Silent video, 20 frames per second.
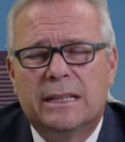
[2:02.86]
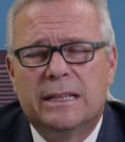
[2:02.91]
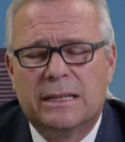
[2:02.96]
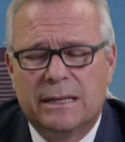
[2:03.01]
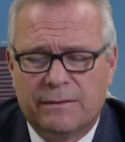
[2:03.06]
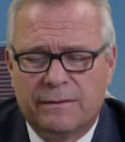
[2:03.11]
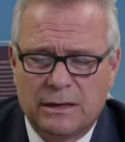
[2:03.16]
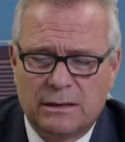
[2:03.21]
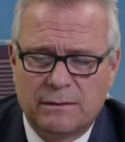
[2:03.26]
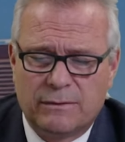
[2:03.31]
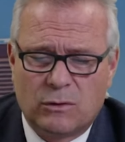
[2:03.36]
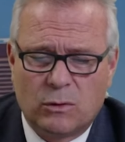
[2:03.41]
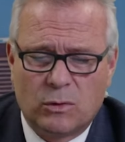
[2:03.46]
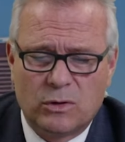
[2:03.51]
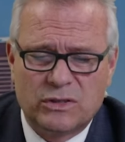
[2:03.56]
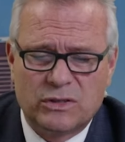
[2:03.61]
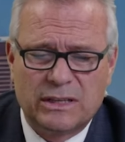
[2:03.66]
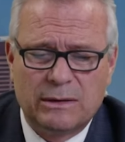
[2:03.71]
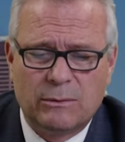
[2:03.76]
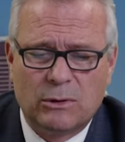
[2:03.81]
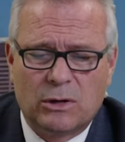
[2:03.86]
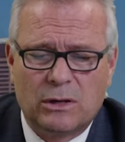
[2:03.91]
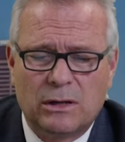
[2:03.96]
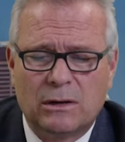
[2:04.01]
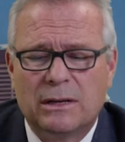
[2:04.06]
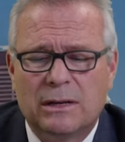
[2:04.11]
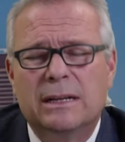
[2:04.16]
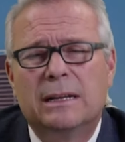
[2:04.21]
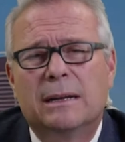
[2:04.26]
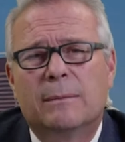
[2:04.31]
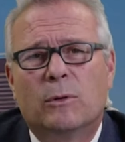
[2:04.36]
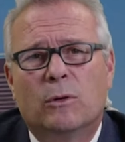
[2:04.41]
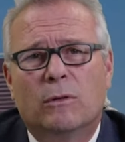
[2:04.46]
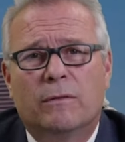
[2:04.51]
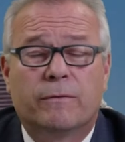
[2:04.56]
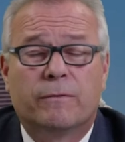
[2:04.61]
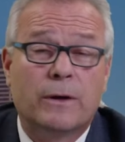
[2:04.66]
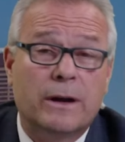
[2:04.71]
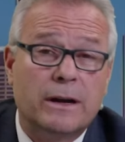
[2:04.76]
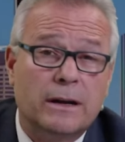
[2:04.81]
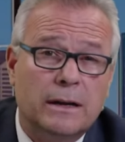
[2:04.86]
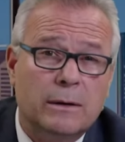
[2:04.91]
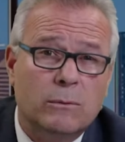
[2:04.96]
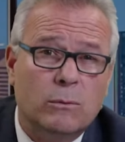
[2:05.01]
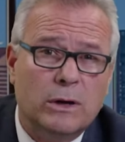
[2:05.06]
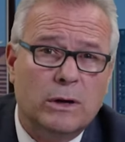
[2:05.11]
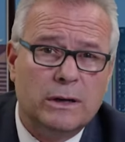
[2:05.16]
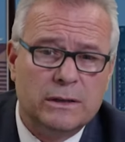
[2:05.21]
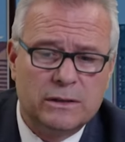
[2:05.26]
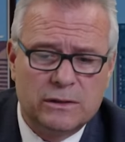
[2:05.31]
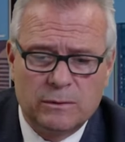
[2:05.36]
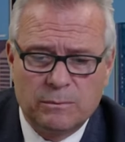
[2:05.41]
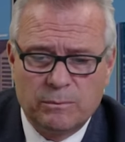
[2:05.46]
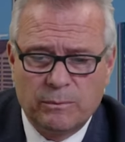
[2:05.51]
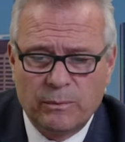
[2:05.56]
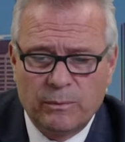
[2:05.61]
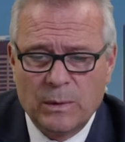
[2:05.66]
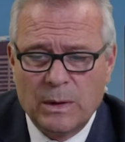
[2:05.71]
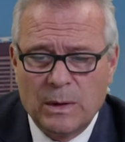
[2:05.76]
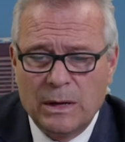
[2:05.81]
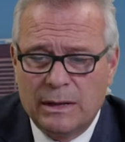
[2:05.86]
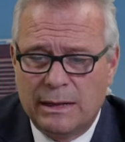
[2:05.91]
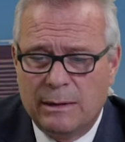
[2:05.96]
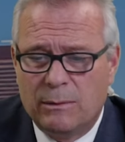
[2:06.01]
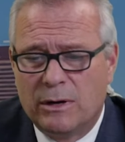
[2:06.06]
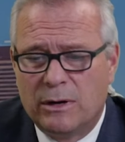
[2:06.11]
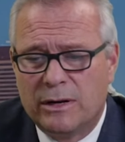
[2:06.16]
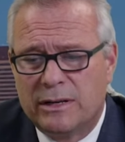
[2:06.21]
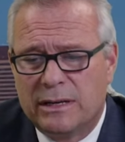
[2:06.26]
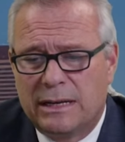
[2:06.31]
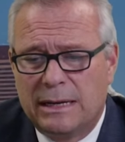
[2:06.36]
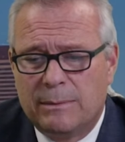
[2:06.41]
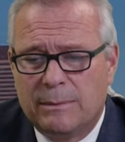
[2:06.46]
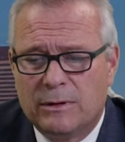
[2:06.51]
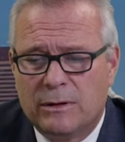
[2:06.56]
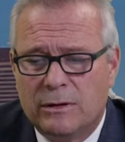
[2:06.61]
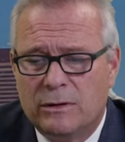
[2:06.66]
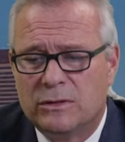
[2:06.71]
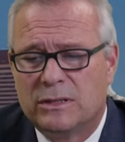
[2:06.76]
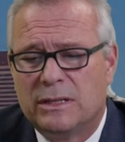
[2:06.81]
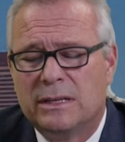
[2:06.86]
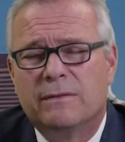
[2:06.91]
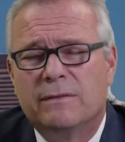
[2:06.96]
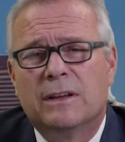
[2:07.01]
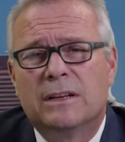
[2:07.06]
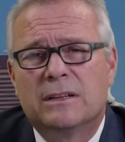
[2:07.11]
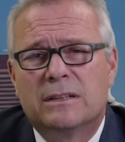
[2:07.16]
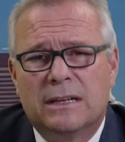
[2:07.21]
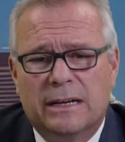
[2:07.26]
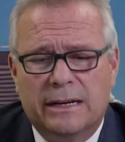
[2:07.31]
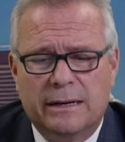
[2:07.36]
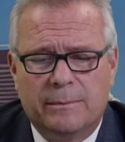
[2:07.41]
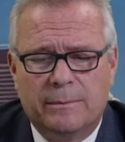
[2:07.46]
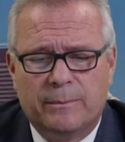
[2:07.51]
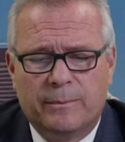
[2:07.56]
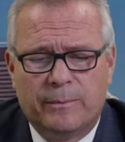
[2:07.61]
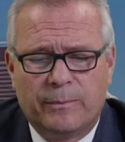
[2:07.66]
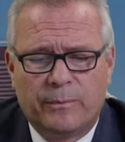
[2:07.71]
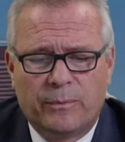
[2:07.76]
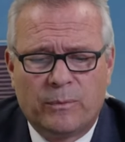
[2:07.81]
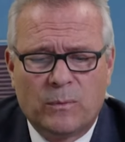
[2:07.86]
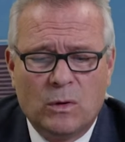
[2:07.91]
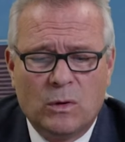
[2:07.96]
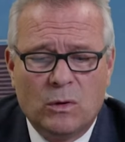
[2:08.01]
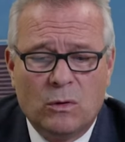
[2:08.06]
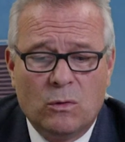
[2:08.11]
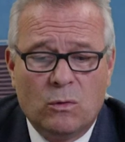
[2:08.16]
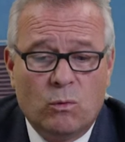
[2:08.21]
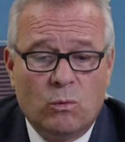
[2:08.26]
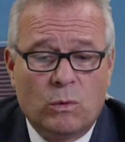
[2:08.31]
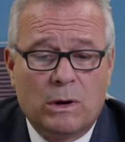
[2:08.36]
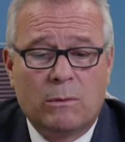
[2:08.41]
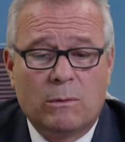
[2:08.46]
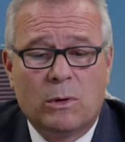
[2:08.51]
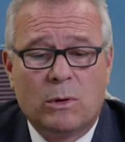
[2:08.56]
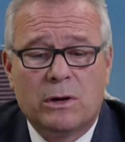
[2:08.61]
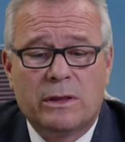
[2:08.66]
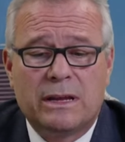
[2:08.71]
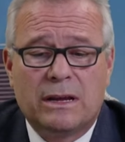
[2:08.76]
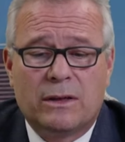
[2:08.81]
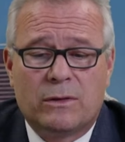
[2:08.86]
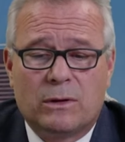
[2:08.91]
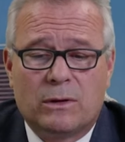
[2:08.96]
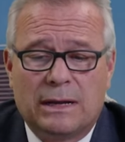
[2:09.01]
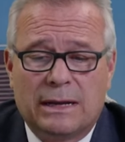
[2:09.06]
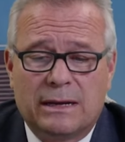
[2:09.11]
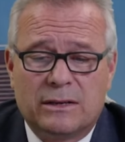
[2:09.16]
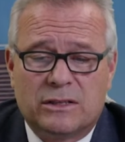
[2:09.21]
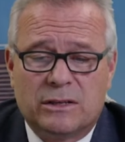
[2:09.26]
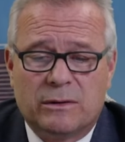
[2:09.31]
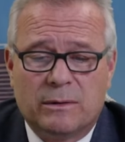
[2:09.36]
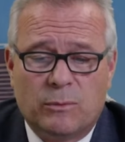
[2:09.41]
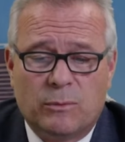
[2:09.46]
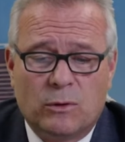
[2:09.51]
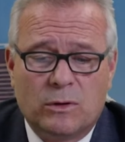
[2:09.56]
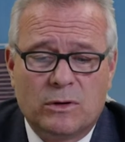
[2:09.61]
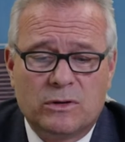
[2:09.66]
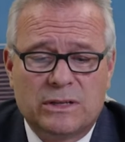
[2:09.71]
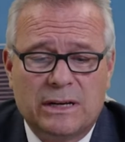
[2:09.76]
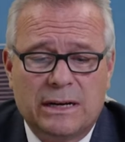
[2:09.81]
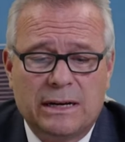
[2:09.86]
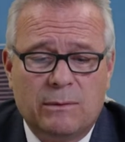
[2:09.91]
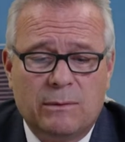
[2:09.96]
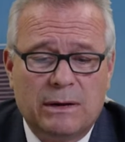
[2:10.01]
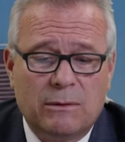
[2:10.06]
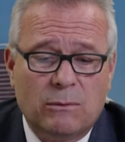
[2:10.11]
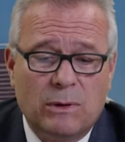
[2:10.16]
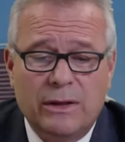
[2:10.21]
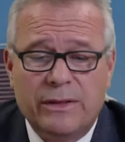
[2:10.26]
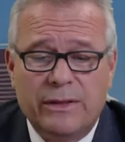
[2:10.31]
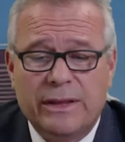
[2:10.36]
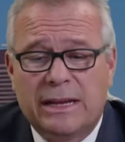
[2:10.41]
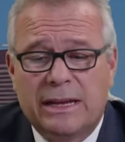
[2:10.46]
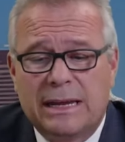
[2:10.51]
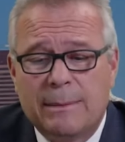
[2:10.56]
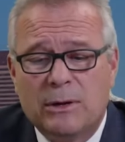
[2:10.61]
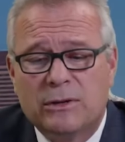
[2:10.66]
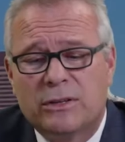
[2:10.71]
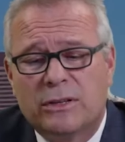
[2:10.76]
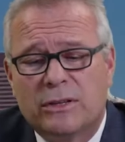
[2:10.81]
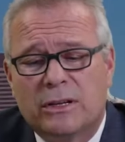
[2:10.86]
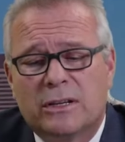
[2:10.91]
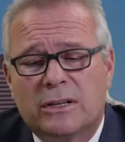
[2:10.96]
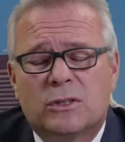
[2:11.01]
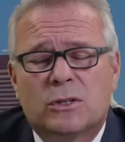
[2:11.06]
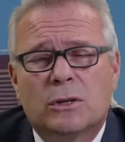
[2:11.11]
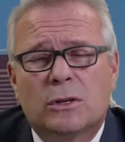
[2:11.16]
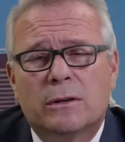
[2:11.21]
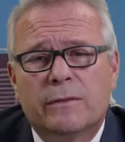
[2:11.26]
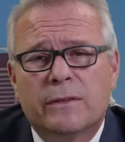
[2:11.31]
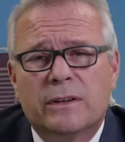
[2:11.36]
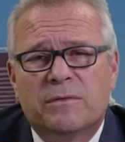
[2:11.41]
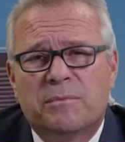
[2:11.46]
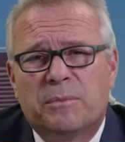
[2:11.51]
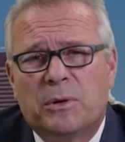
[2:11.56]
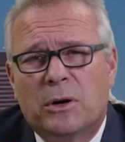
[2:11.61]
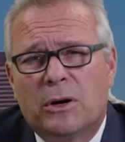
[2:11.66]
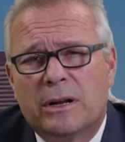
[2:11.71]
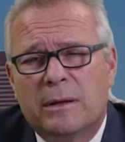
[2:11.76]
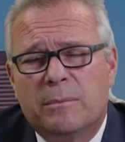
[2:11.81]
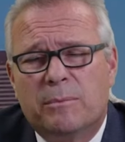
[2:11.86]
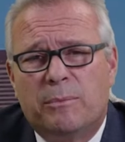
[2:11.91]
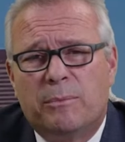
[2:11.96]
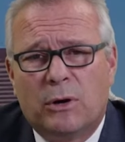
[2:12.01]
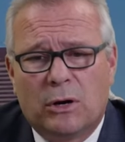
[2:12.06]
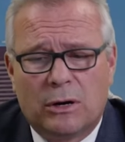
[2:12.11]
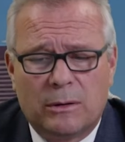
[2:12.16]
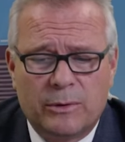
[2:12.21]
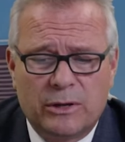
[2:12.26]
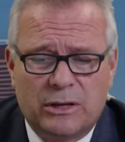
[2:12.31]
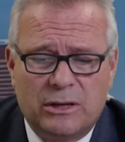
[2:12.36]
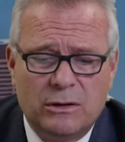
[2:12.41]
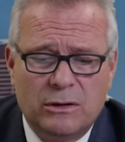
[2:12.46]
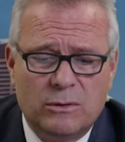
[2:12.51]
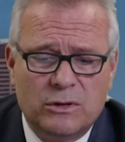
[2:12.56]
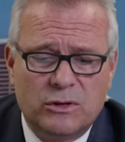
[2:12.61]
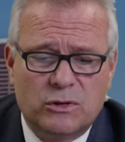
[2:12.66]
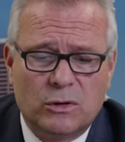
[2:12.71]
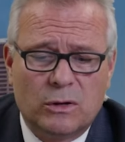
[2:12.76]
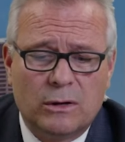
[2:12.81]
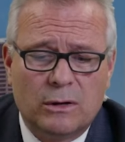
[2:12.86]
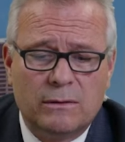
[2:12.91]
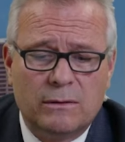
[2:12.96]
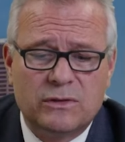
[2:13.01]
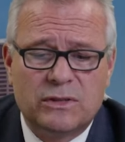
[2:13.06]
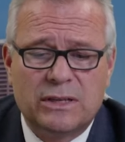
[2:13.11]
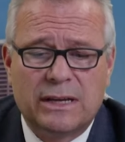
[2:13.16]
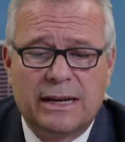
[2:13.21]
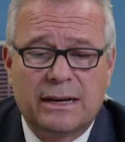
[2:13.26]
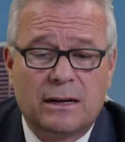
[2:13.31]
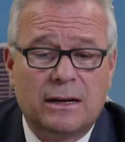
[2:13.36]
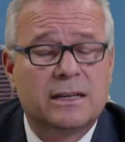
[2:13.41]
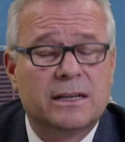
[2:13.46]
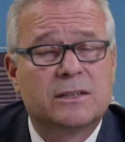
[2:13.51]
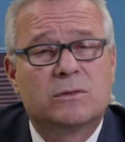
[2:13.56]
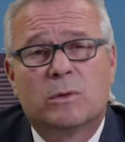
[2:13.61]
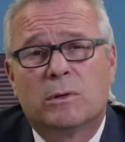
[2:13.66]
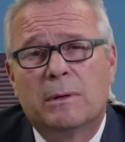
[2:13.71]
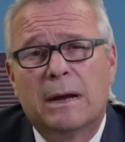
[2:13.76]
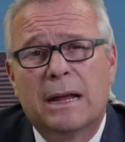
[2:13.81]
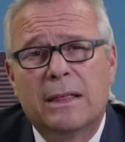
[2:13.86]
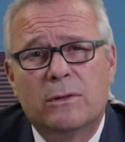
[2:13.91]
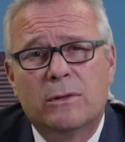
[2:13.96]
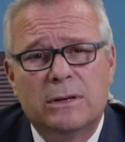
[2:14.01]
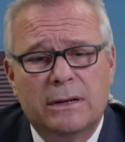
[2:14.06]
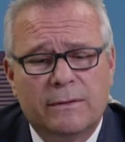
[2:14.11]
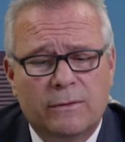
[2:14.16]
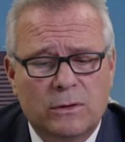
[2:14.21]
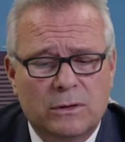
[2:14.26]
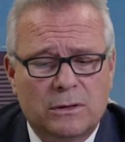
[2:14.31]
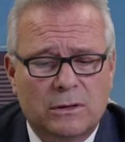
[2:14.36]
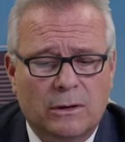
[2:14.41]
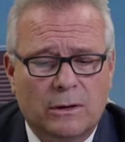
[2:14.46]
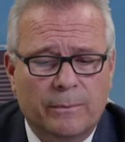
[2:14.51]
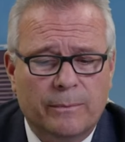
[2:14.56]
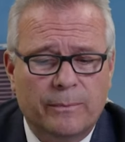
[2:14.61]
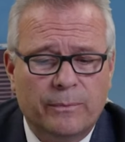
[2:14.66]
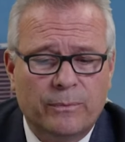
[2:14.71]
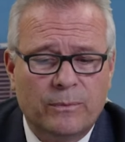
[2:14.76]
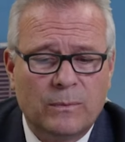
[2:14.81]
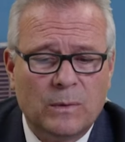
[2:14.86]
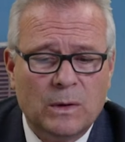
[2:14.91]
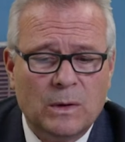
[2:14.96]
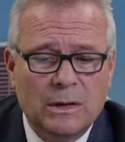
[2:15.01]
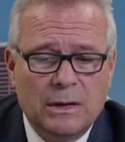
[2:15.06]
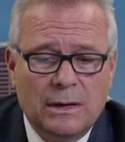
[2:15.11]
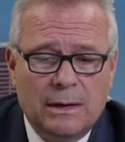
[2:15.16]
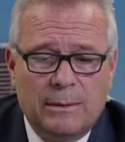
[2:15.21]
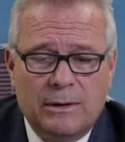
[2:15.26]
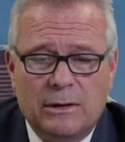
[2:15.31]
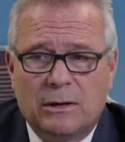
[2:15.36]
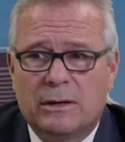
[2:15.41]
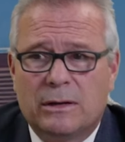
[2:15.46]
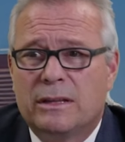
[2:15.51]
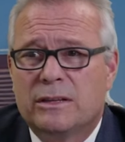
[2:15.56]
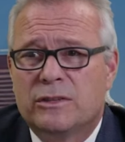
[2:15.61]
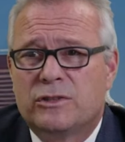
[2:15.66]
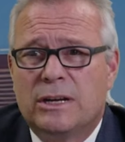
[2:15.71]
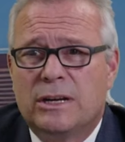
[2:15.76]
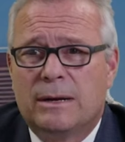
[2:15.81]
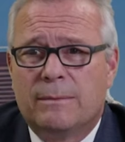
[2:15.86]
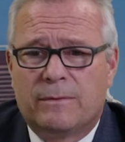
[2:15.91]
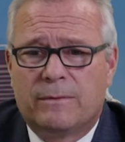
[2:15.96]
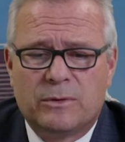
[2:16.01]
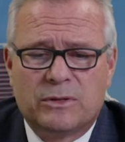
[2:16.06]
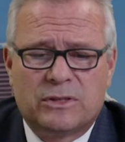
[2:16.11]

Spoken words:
the event, of course. They were clearly Liberal-friendly ones. They wanted to keep the news of the event tight. Where were the other legacy reporters anyway? Well, they came out to the Conservative Party barbecue in droves. The headlines were rather different, though. I mean, look at this gem from the